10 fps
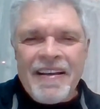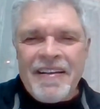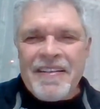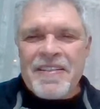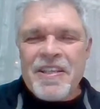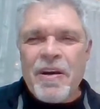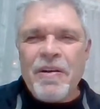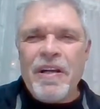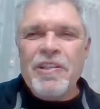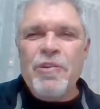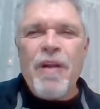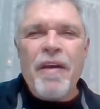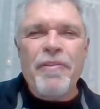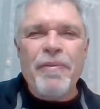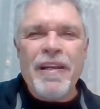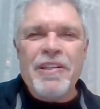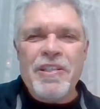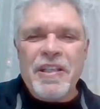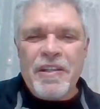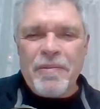Yeah. So we're gonna do round 3 in
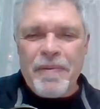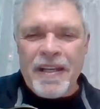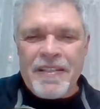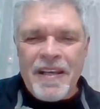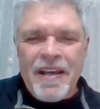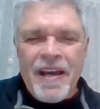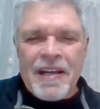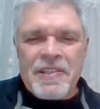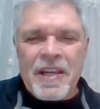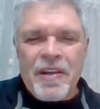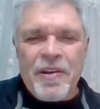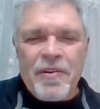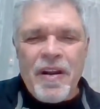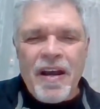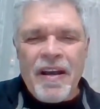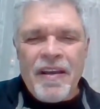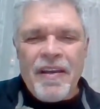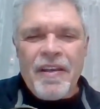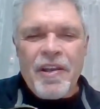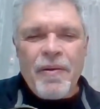just a little bit. I'll send you your answers.